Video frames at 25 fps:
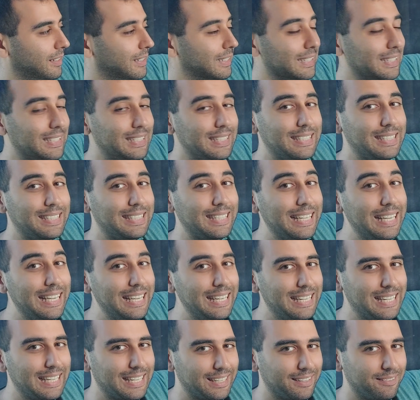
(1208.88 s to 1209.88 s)

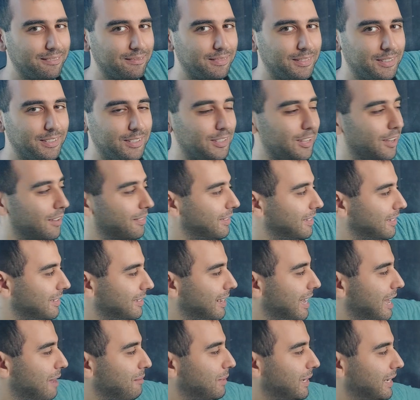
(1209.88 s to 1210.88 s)
Sin. It's not the
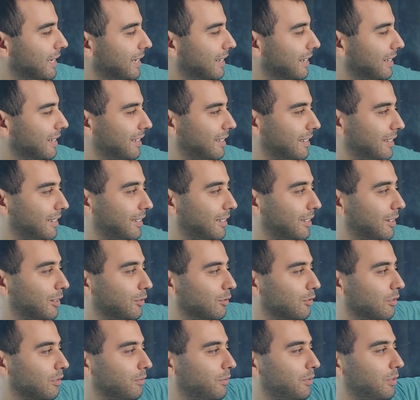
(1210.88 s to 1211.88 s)
Samech. Don't
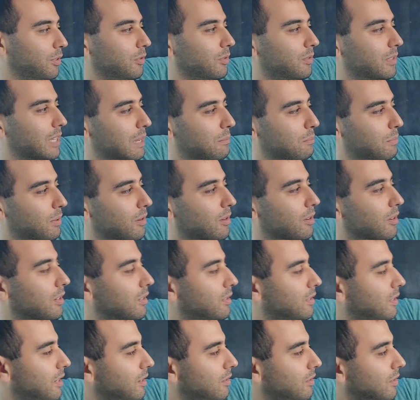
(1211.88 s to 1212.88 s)
confuse that
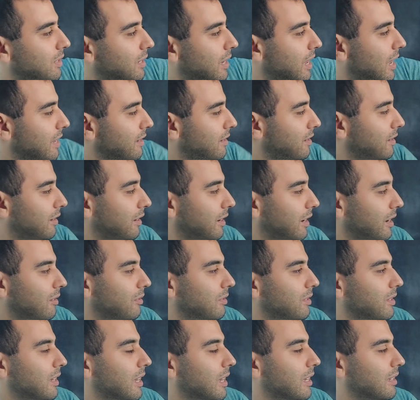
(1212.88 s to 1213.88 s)
because here is S and here
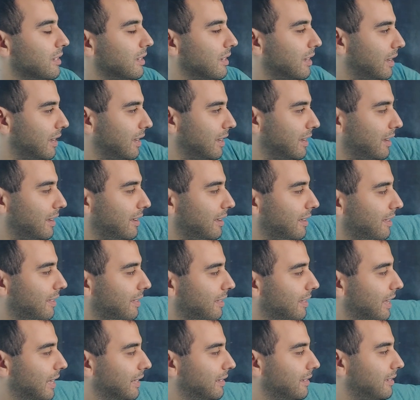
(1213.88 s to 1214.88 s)
is S.
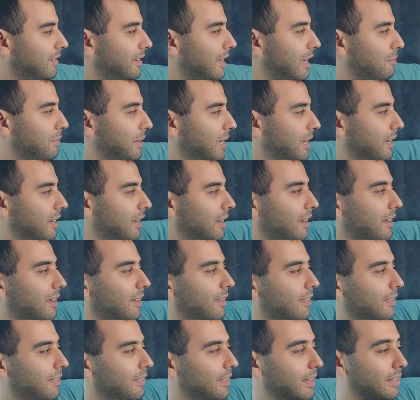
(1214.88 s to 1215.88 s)
That's Samech,
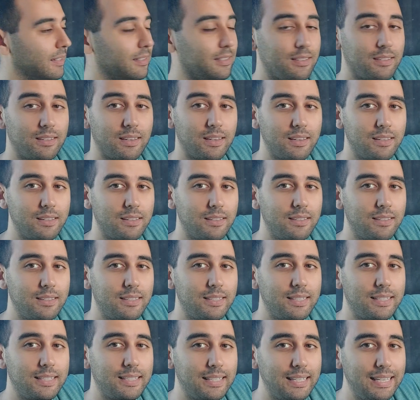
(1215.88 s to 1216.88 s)
that's
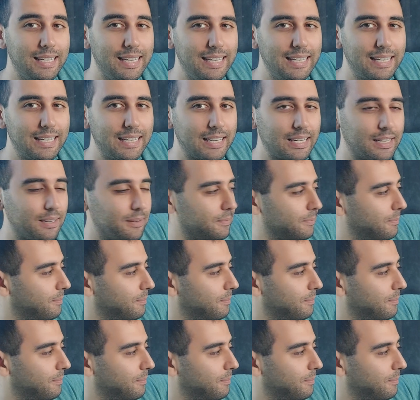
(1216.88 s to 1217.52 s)
Sin.